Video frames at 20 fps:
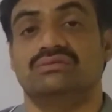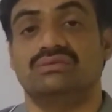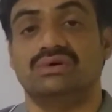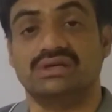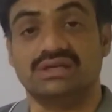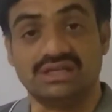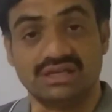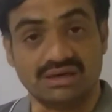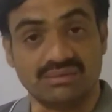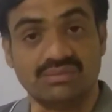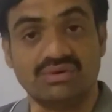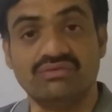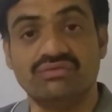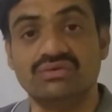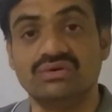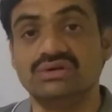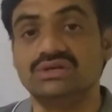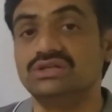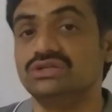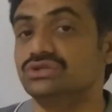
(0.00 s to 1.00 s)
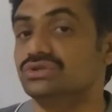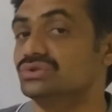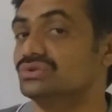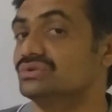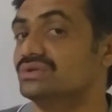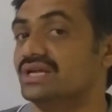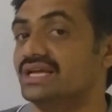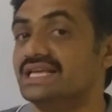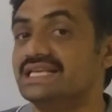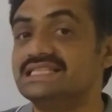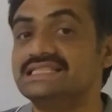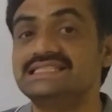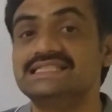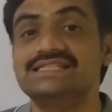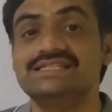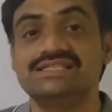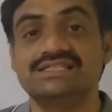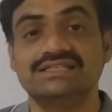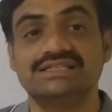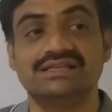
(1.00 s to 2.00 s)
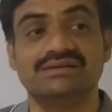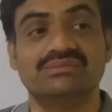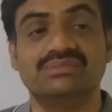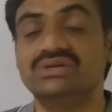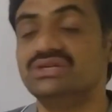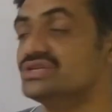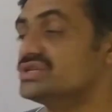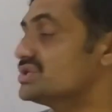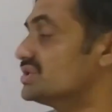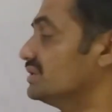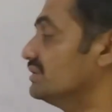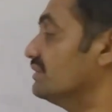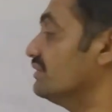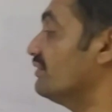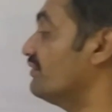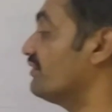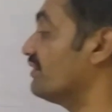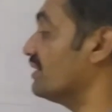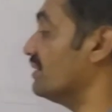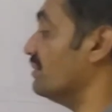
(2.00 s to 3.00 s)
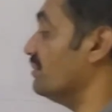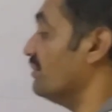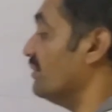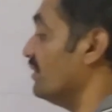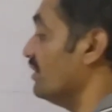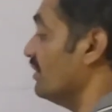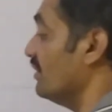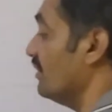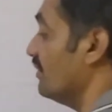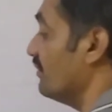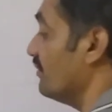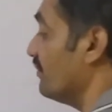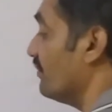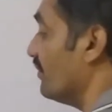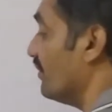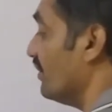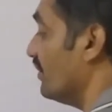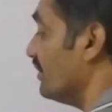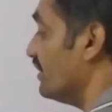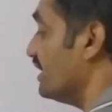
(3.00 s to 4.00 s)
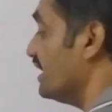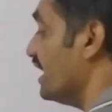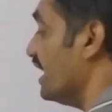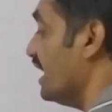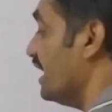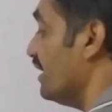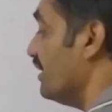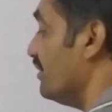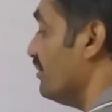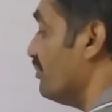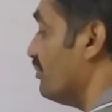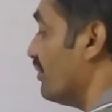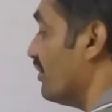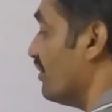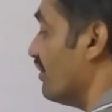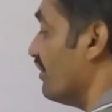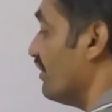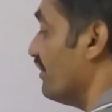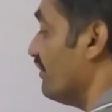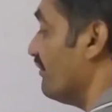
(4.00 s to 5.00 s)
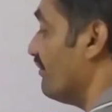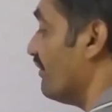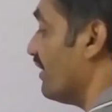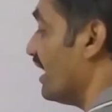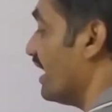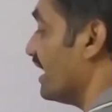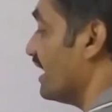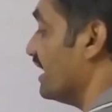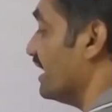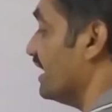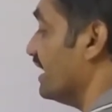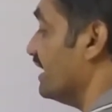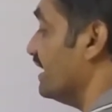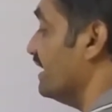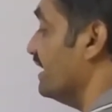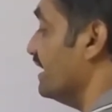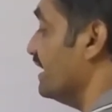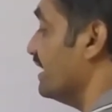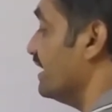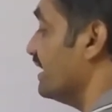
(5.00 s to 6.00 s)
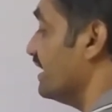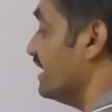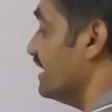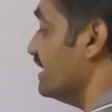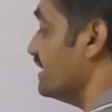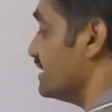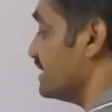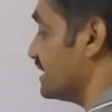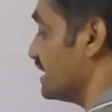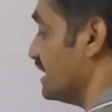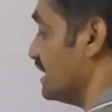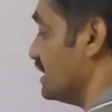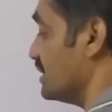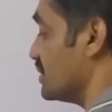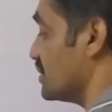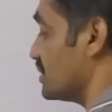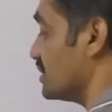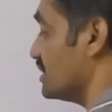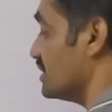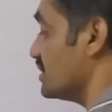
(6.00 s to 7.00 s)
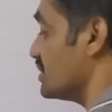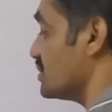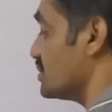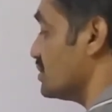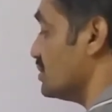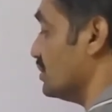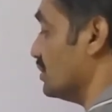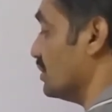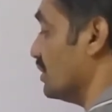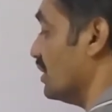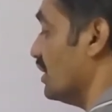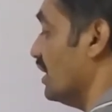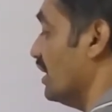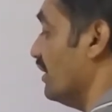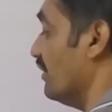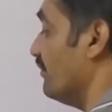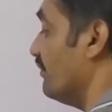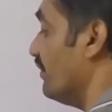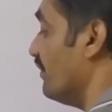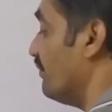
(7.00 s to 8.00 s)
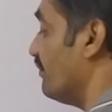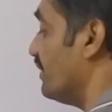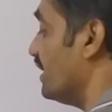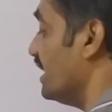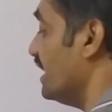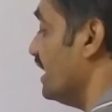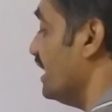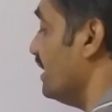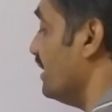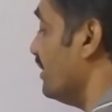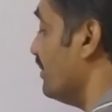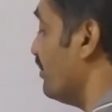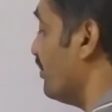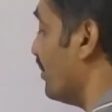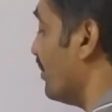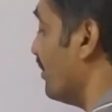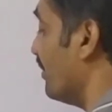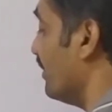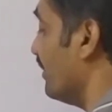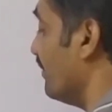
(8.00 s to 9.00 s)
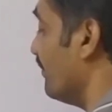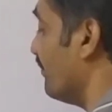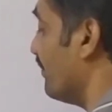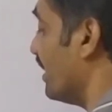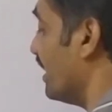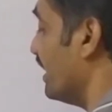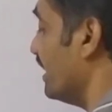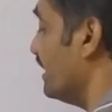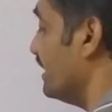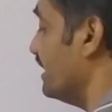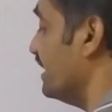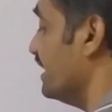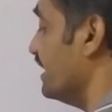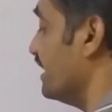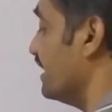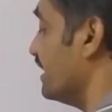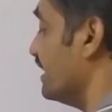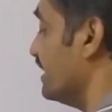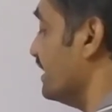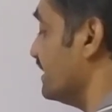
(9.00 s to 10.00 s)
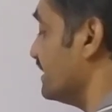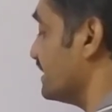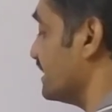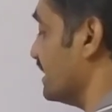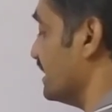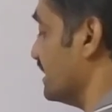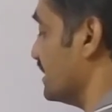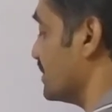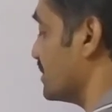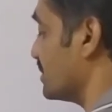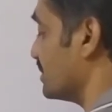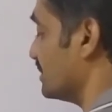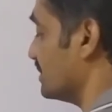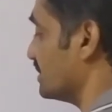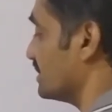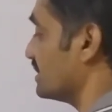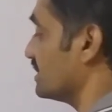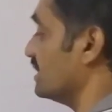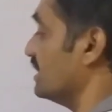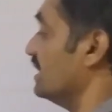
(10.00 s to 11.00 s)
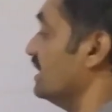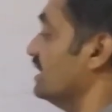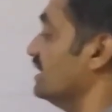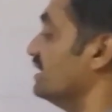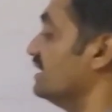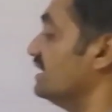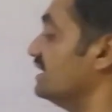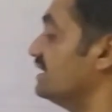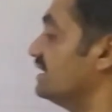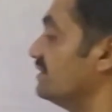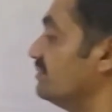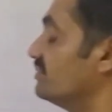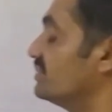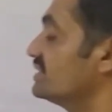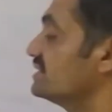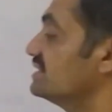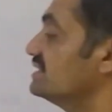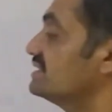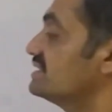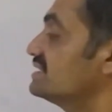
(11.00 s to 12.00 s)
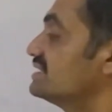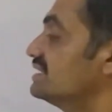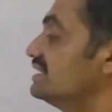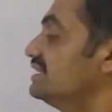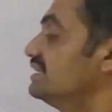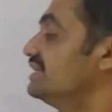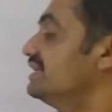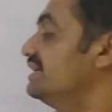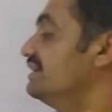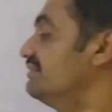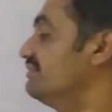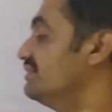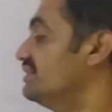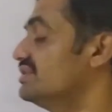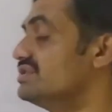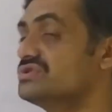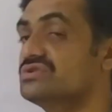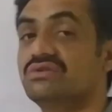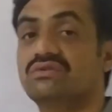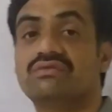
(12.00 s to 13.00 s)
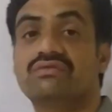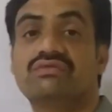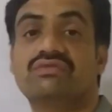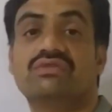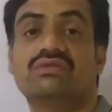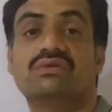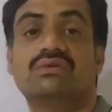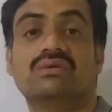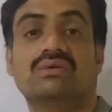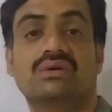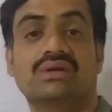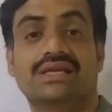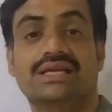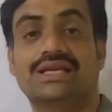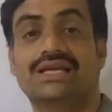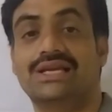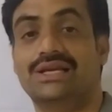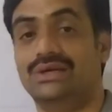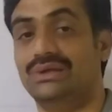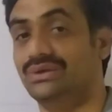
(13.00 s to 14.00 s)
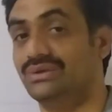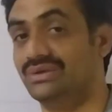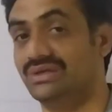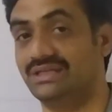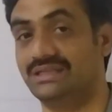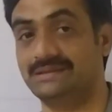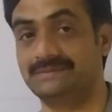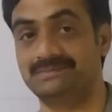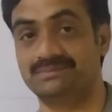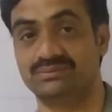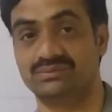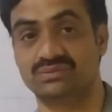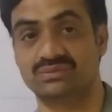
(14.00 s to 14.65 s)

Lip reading: 1 gram of water, to rise its temperature from 14.5 degrees Celsius to 15.5 degrees Celsius. That represents the definition for calorie.